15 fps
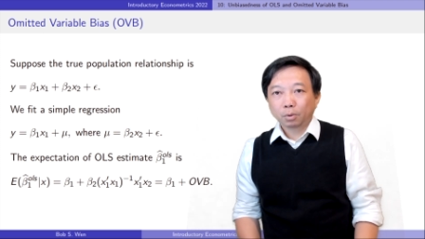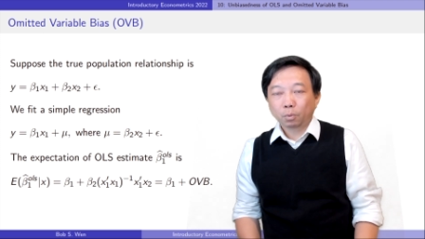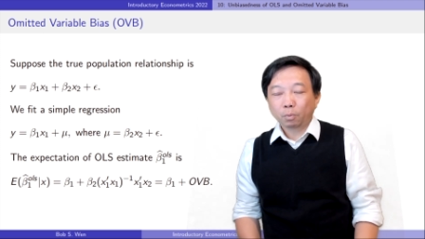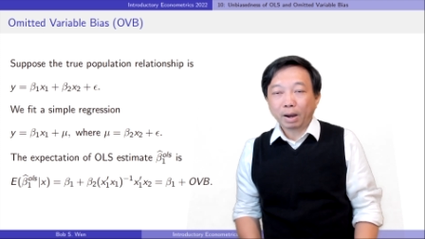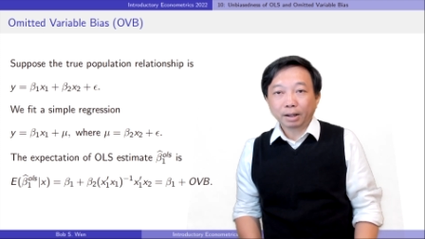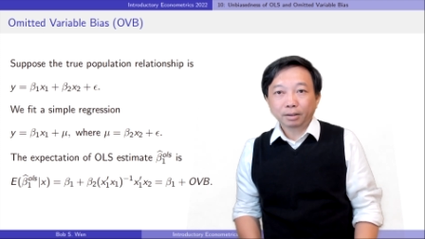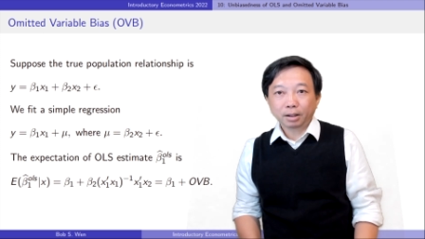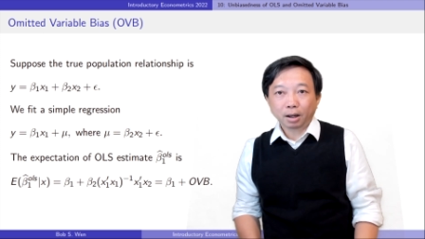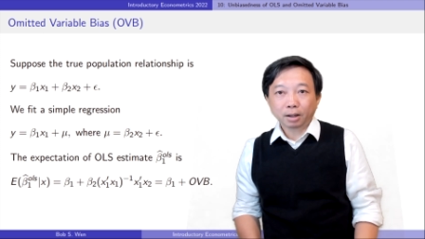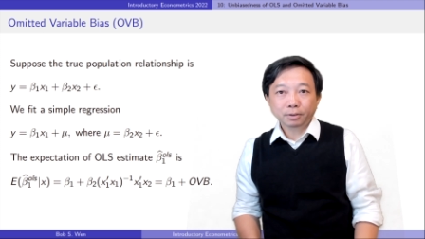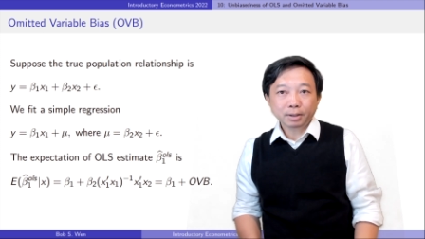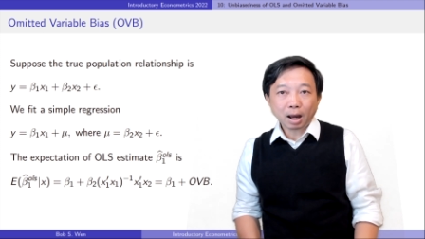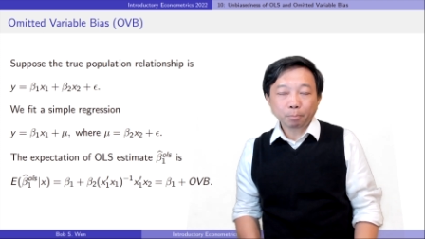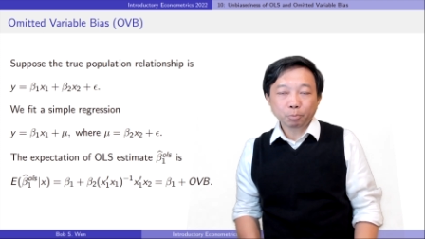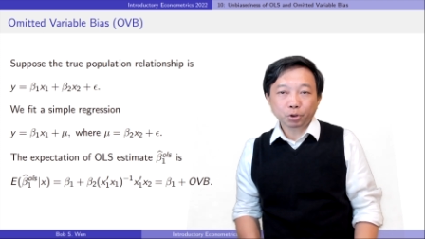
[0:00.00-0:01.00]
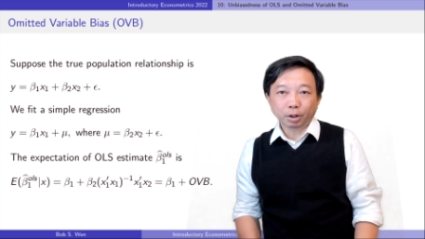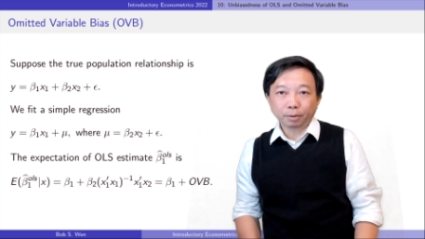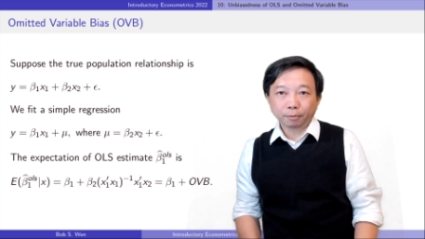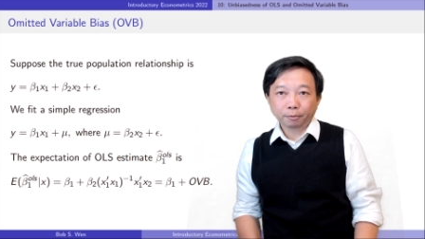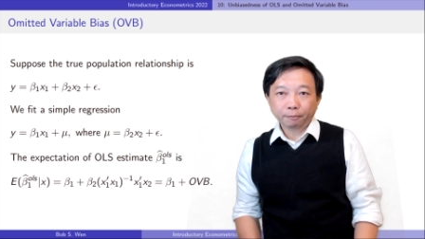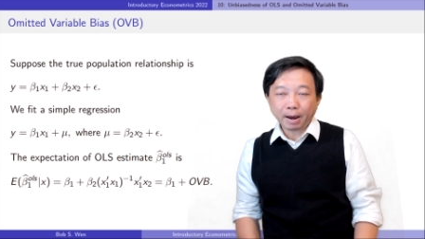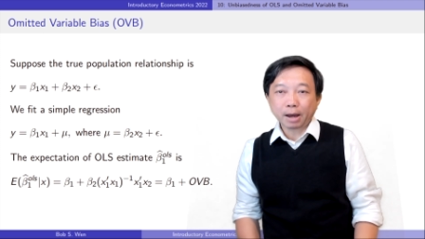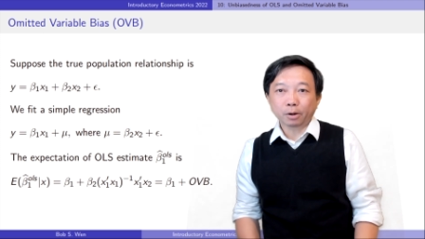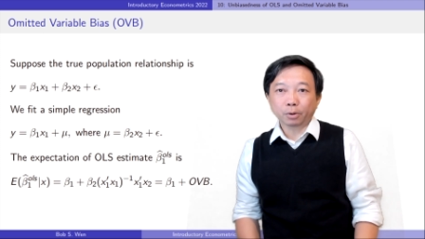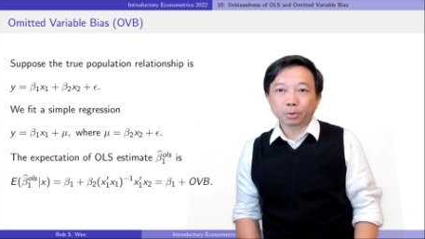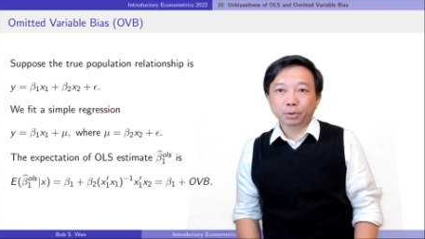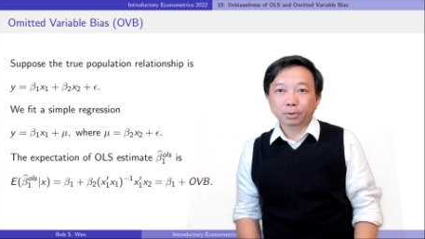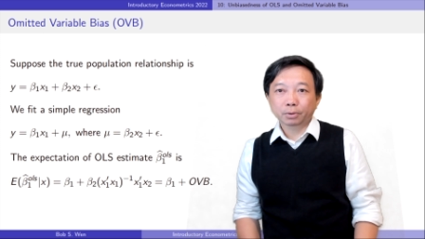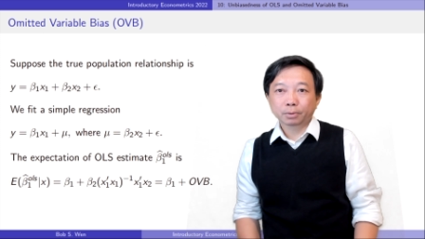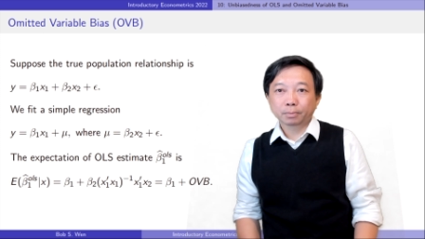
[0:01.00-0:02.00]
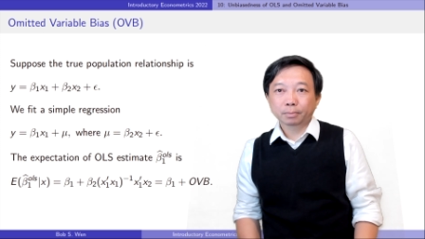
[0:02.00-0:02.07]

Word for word: When the assumption fails,